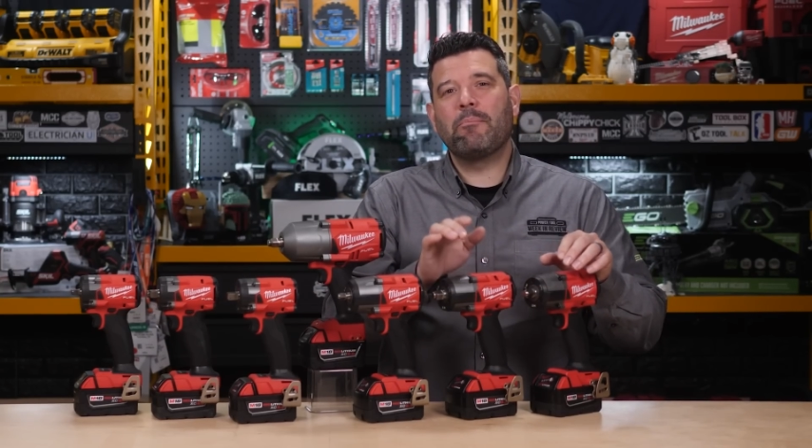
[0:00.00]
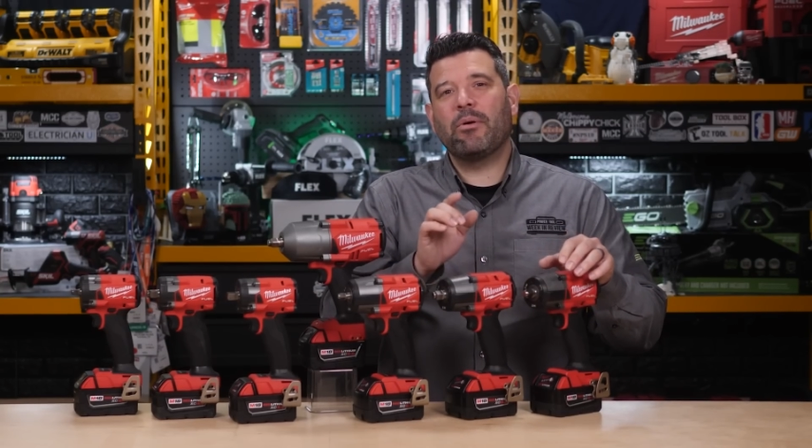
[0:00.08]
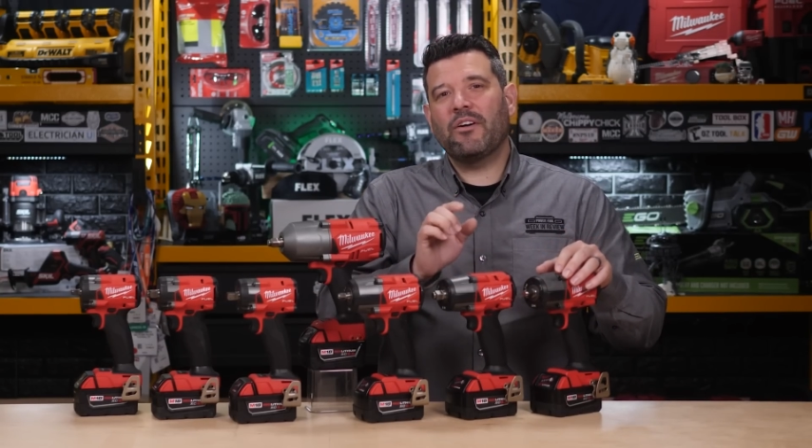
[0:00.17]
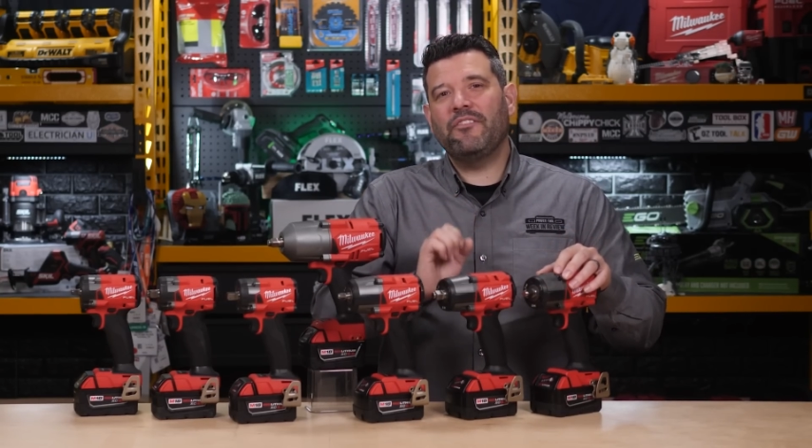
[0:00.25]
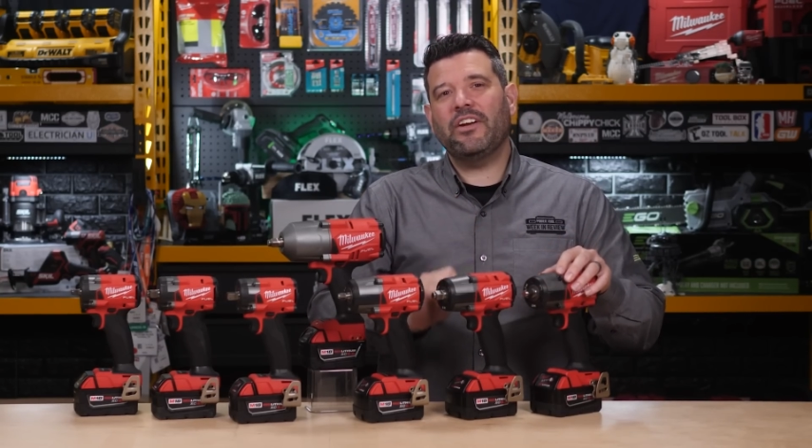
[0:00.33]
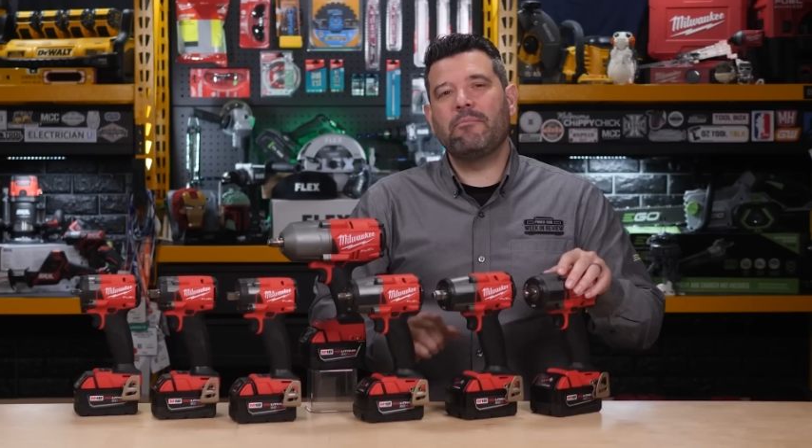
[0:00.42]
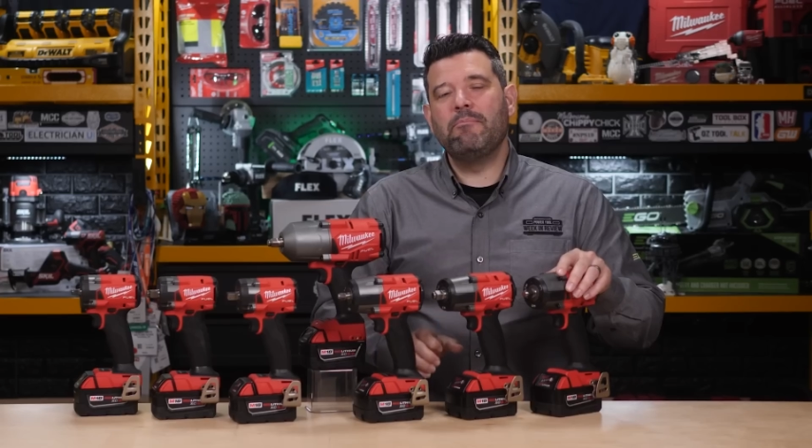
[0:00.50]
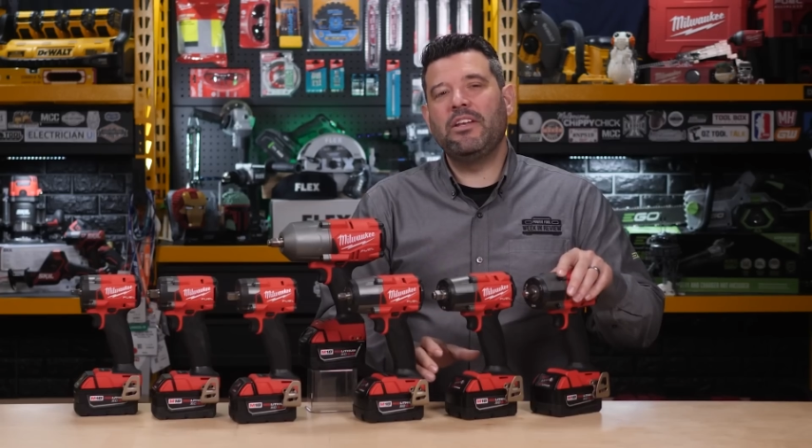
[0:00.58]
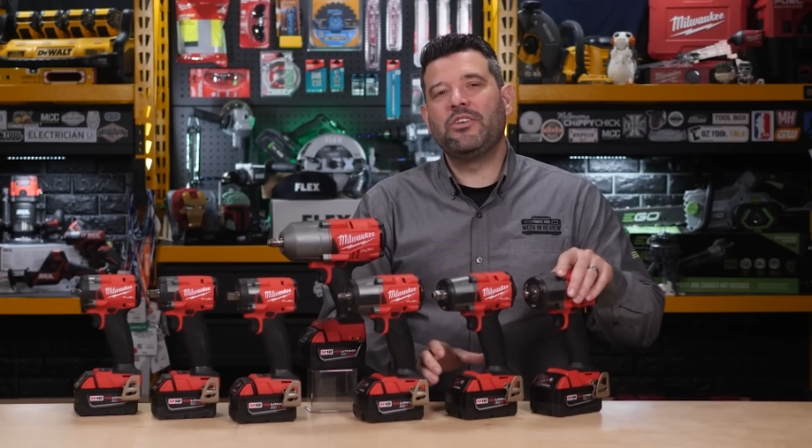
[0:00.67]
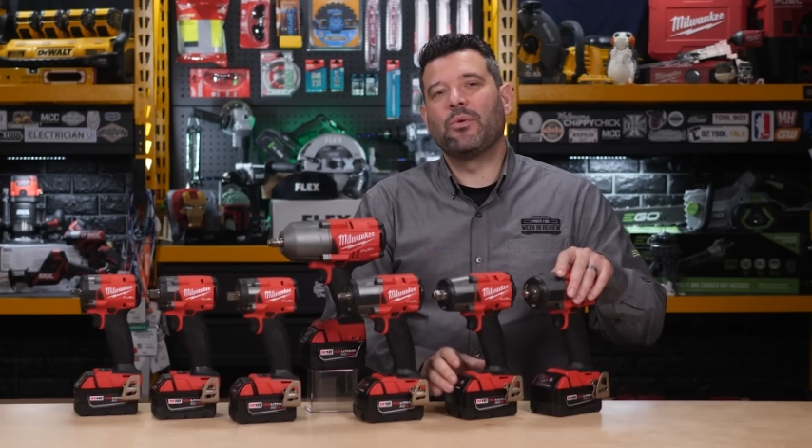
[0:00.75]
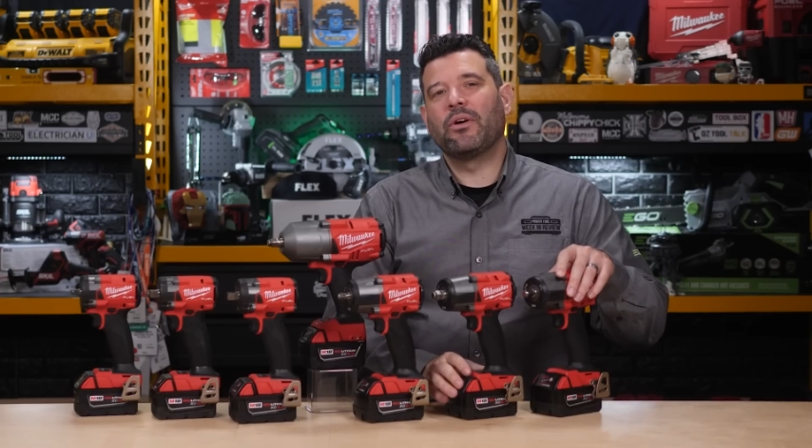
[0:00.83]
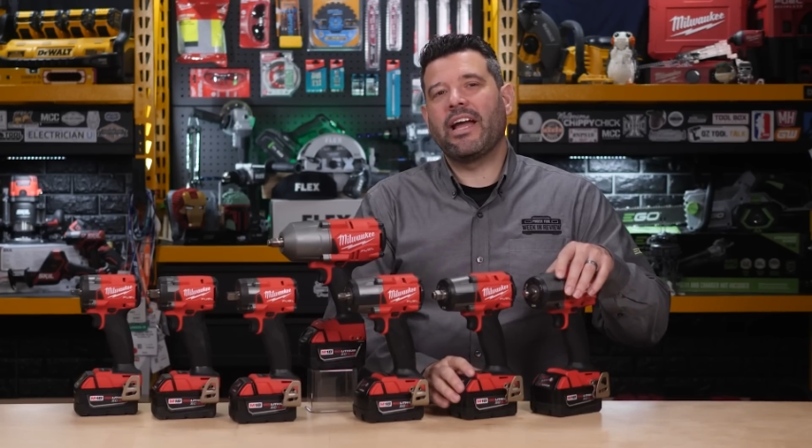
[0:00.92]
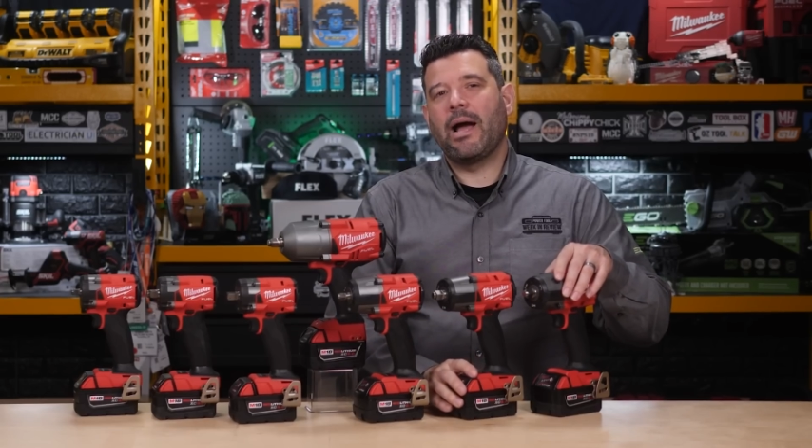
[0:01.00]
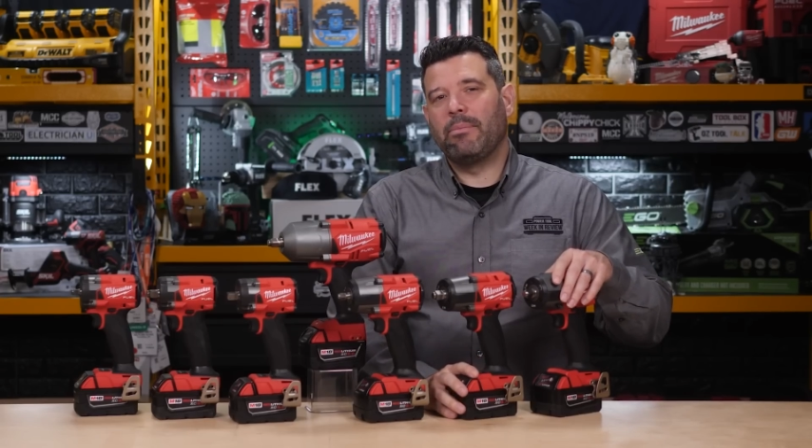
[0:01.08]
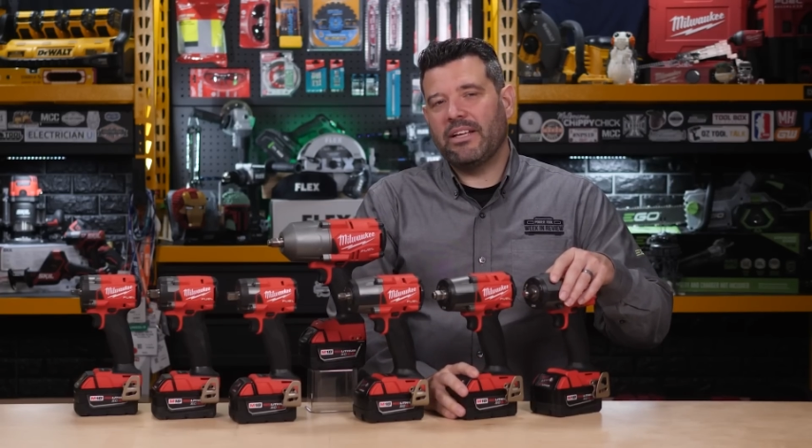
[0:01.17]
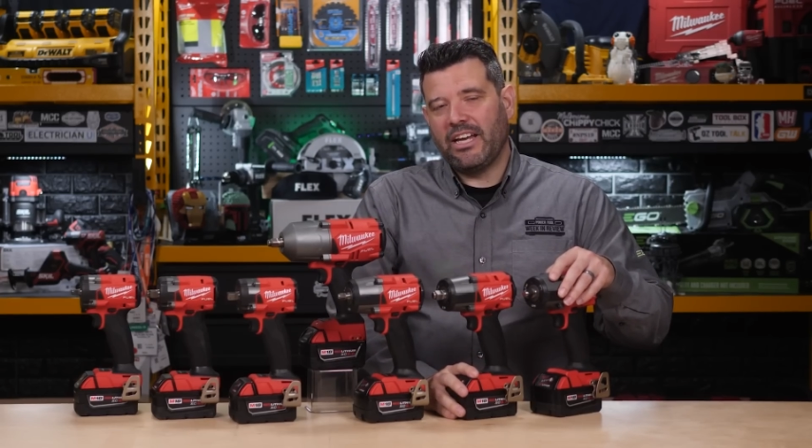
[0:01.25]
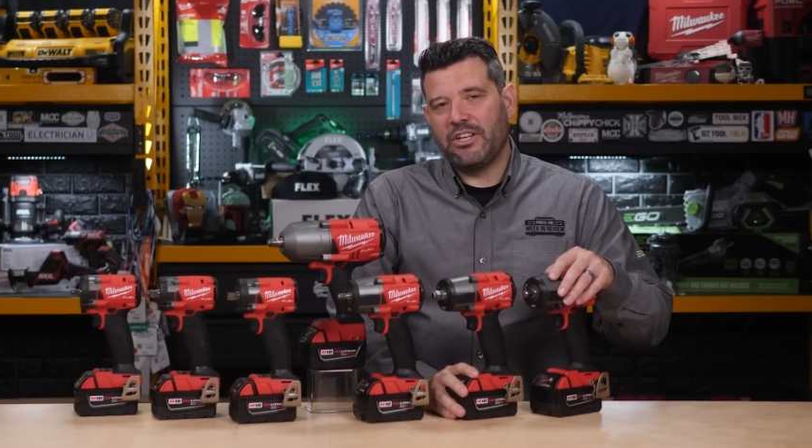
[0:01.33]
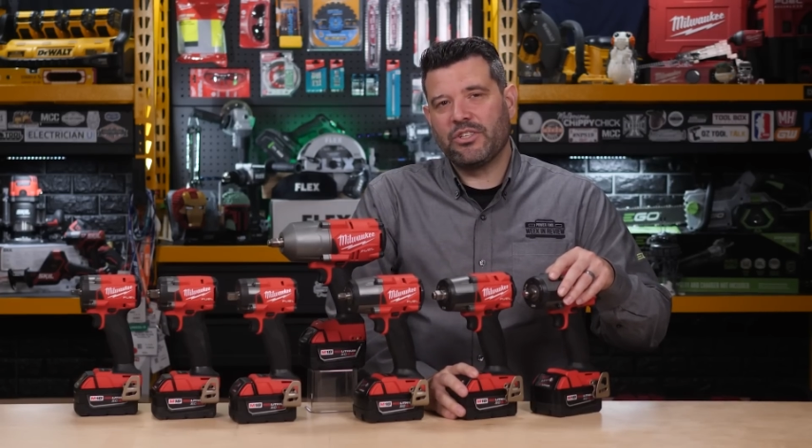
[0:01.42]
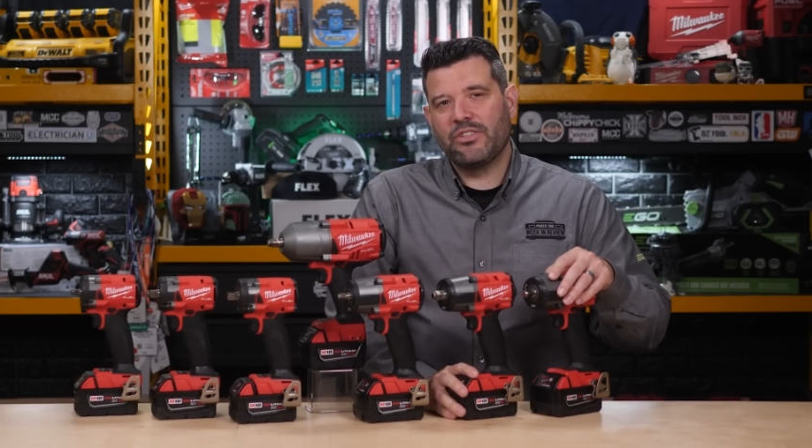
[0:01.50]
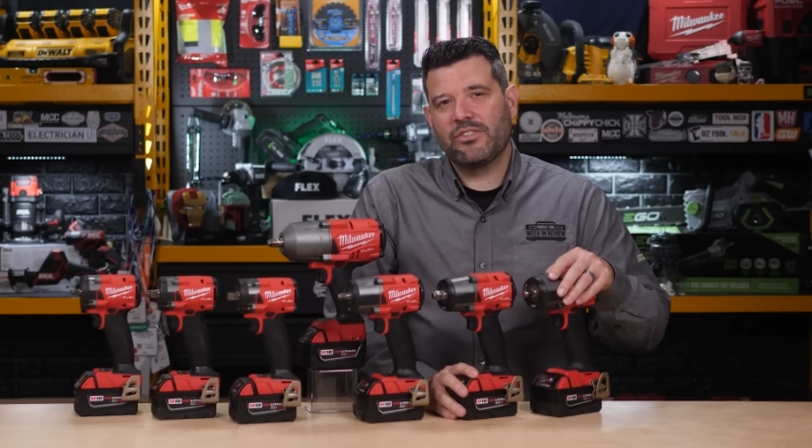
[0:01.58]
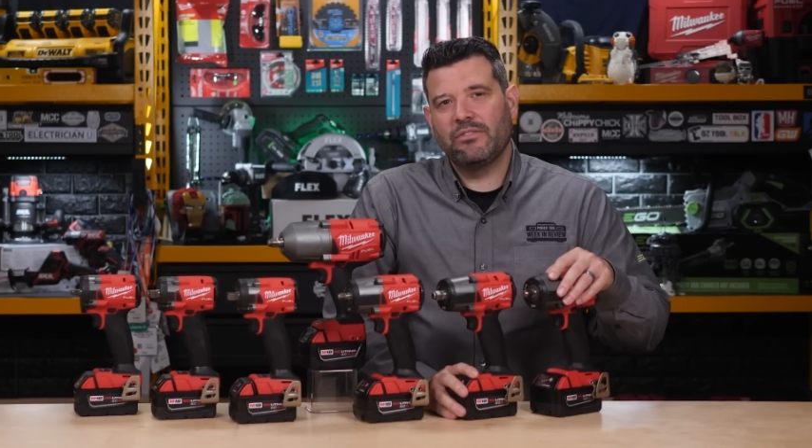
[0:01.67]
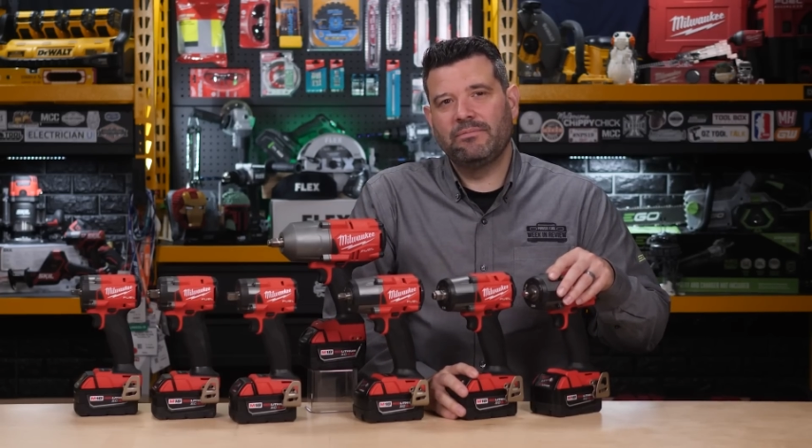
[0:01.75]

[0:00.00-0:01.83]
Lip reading: perfect mid-torque applications.